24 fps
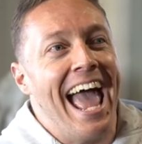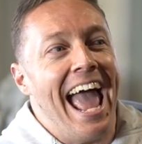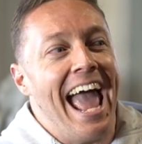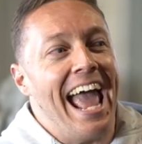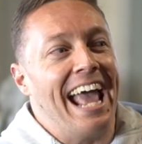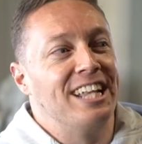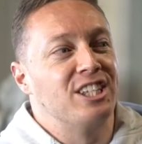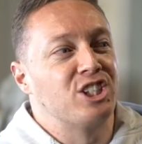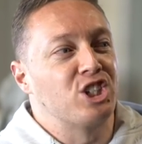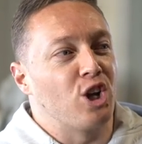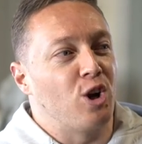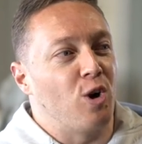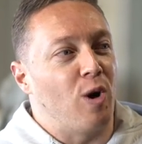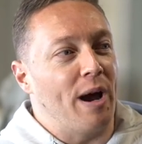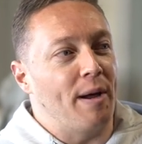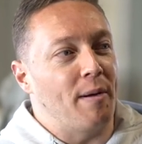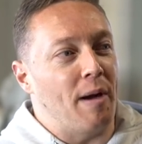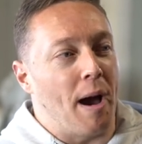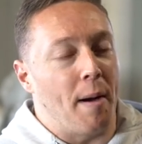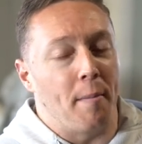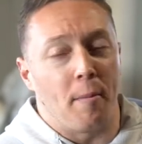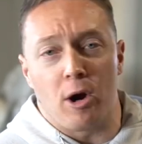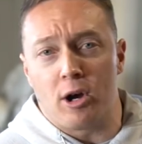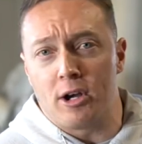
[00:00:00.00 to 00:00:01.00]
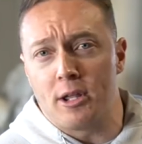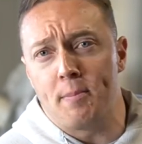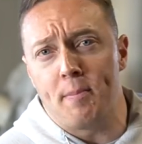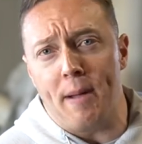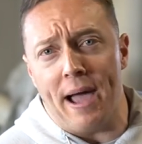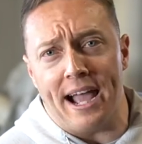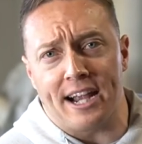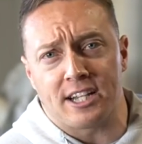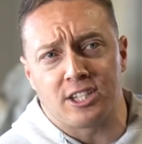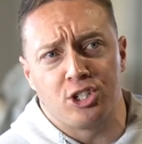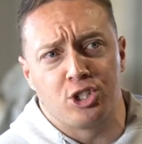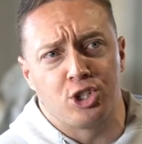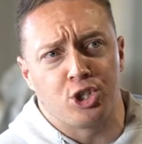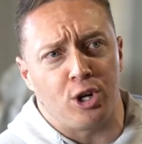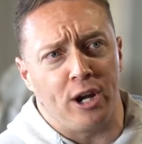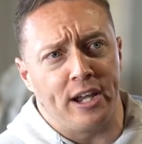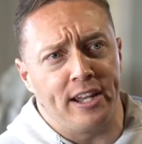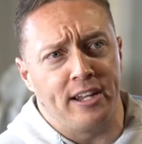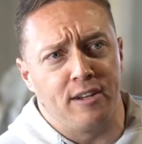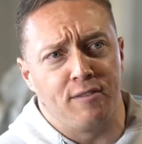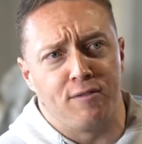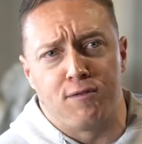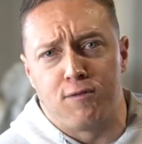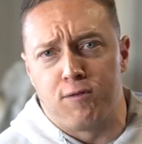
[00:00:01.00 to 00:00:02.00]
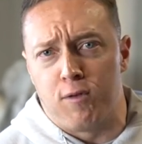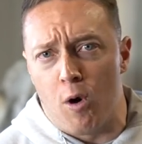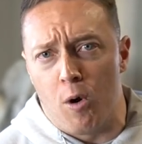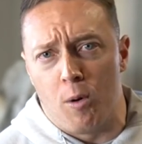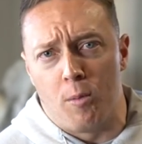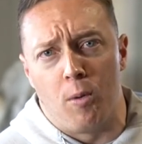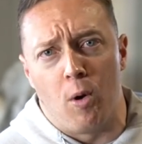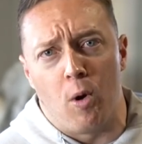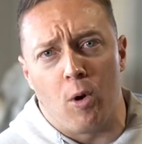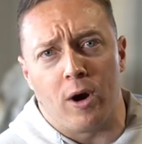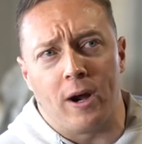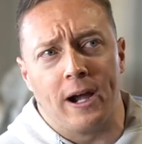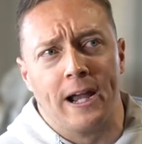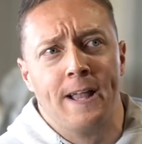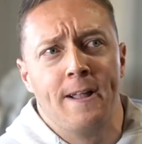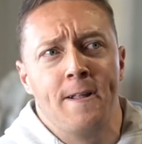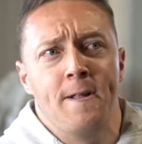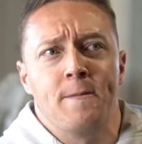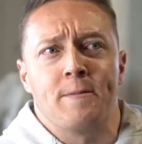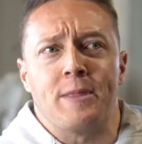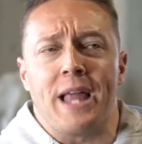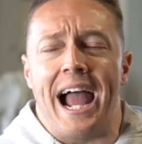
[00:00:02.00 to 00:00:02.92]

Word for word: And so I, am already back to training full bore.